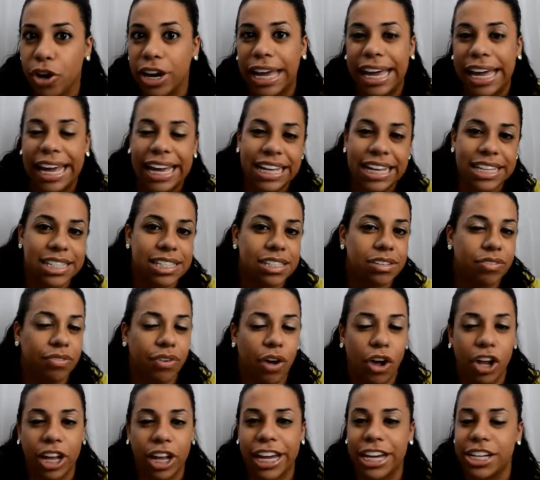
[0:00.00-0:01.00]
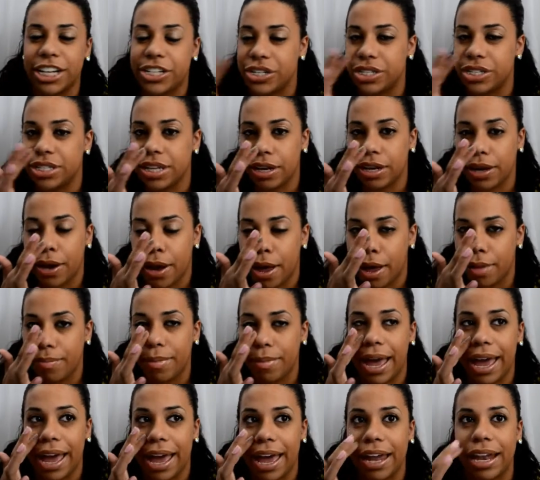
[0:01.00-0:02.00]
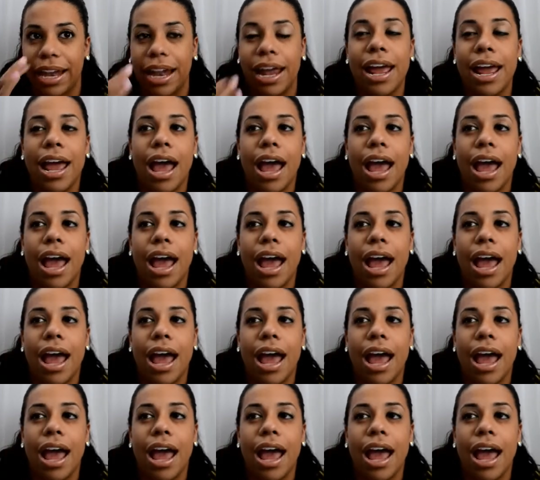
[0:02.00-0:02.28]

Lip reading: kids of all ages could come and